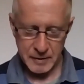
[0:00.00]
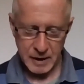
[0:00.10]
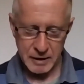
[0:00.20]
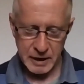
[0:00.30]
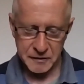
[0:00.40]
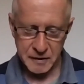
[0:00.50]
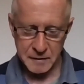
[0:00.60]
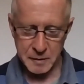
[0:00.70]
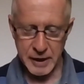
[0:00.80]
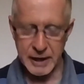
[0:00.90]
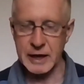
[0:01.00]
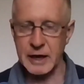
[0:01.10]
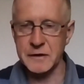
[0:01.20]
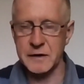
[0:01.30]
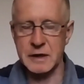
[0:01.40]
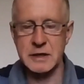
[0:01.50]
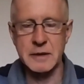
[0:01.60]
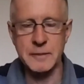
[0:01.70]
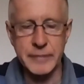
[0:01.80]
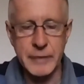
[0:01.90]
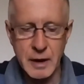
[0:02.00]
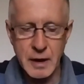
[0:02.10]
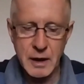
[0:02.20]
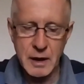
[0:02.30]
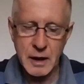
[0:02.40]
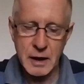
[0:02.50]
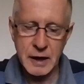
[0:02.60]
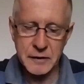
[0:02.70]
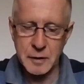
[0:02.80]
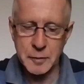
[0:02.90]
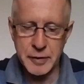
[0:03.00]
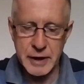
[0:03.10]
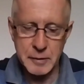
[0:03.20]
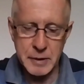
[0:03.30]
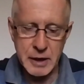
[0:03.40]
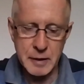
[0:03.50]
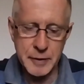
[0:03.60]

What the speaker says: Okay, so the breakout session, I guess I'll pray in a minute,